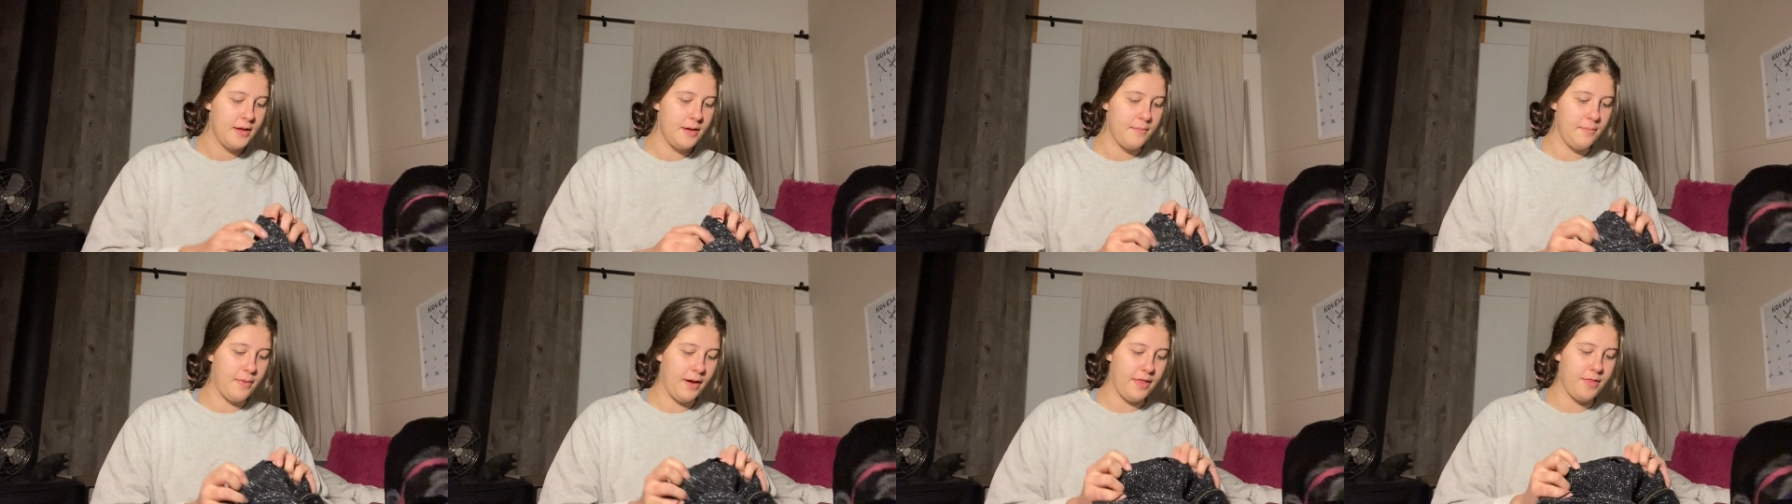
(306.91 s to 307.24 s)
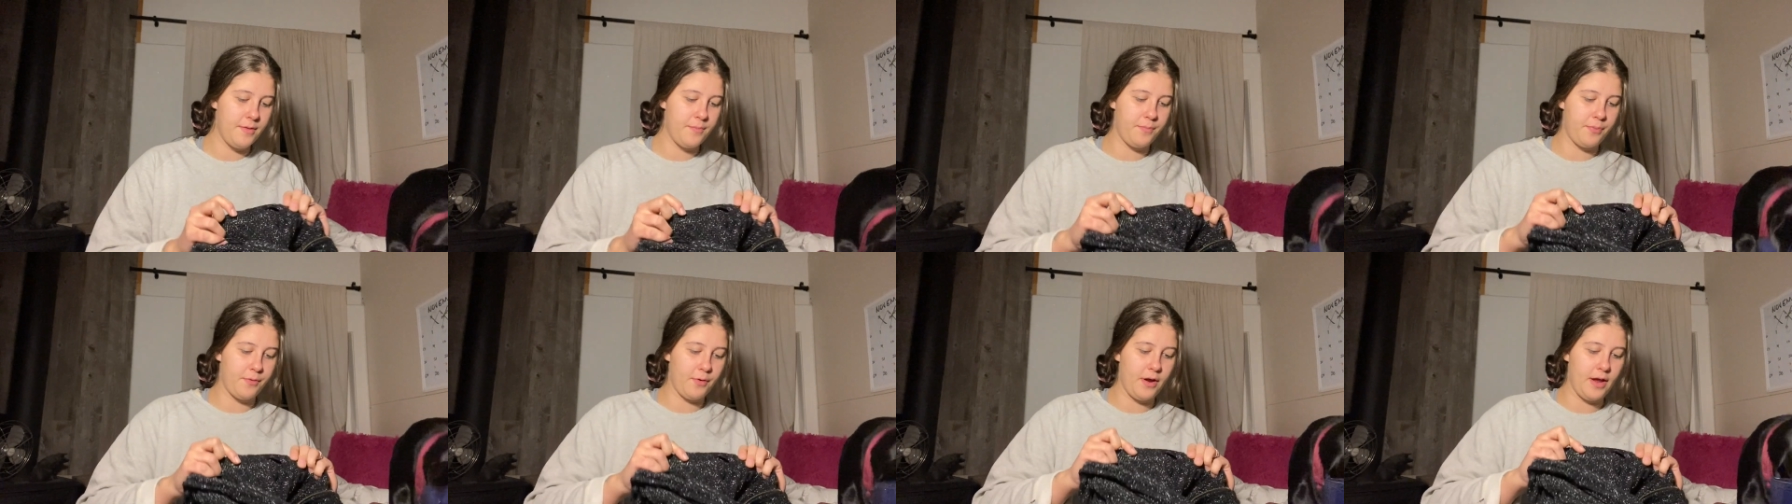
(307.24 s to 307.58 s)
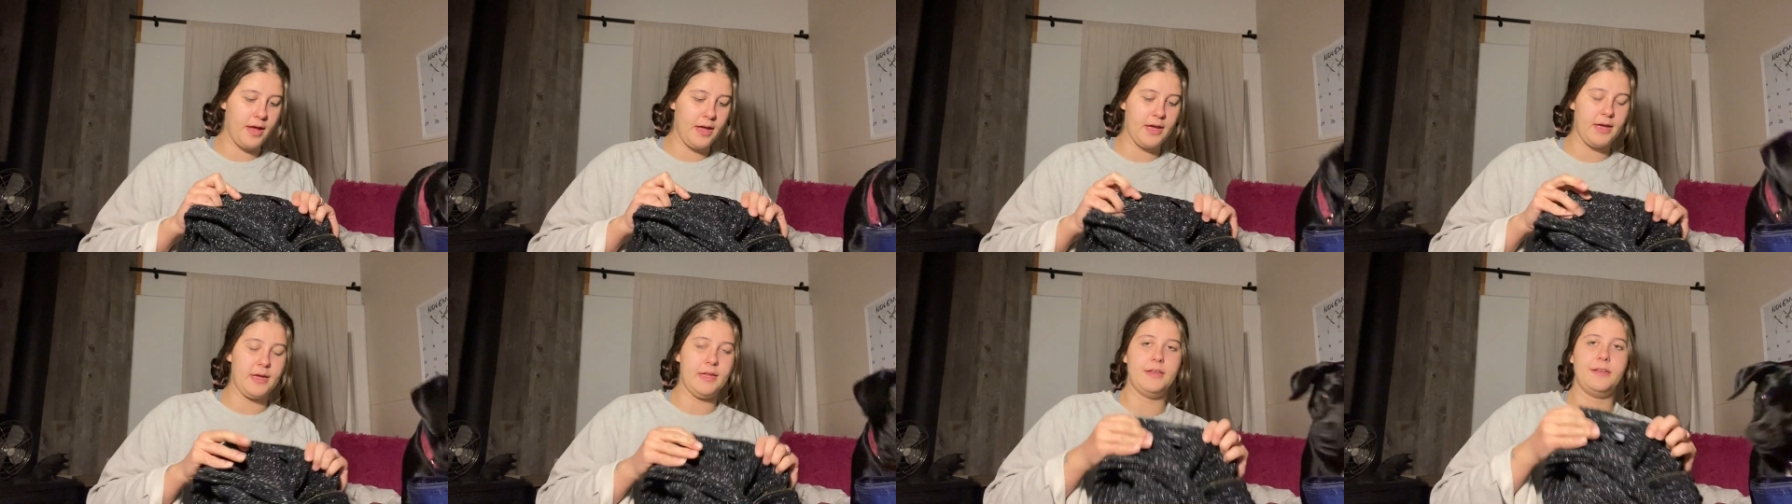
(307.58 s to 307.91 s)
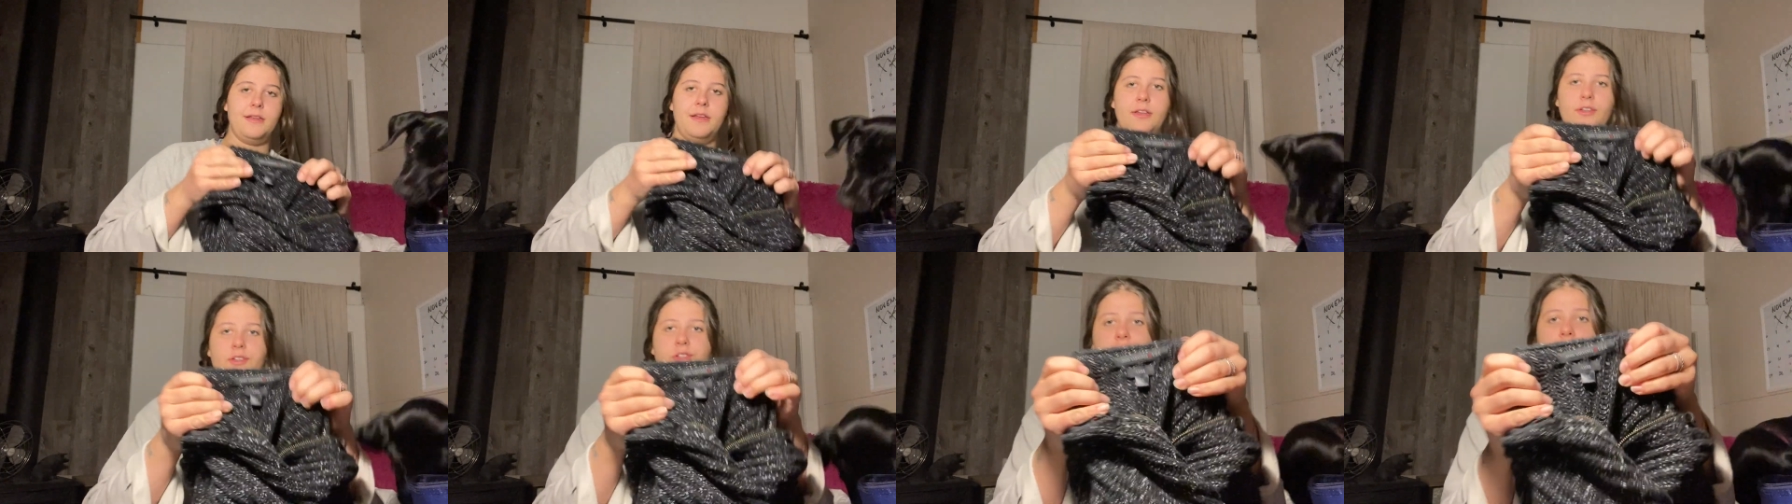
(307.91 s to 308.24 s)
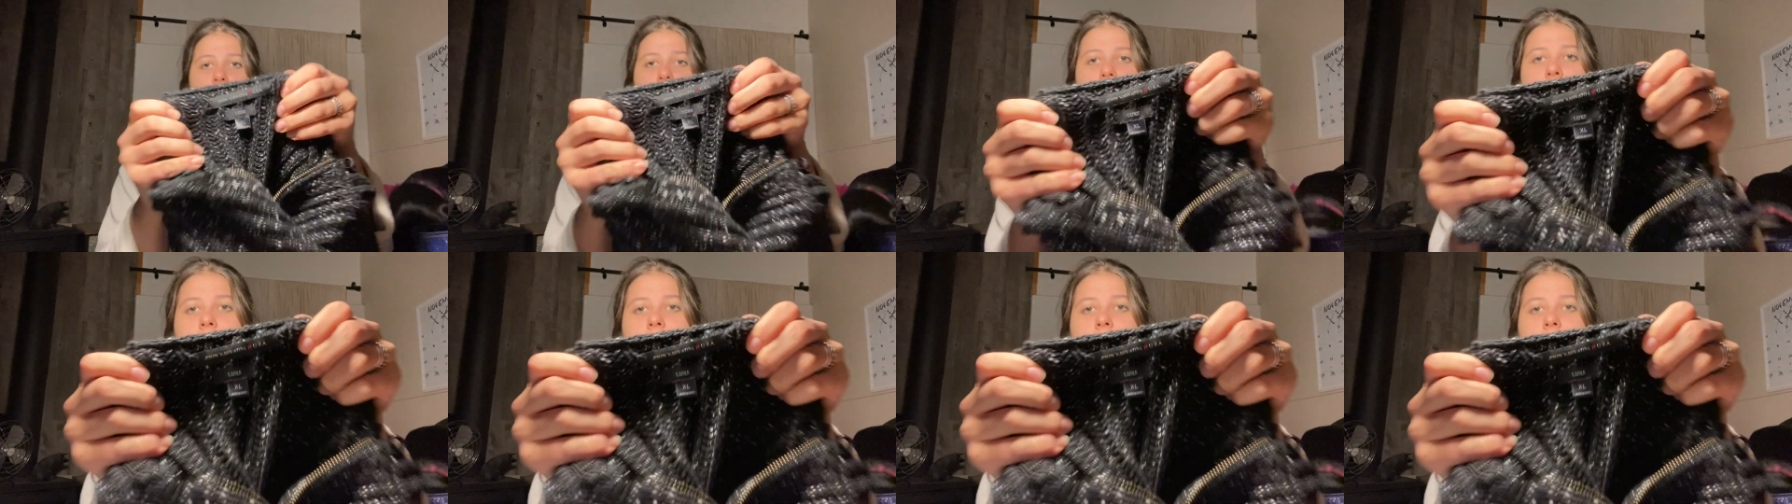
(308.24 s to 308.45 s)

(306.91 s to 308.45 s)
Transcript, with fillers: by the brand John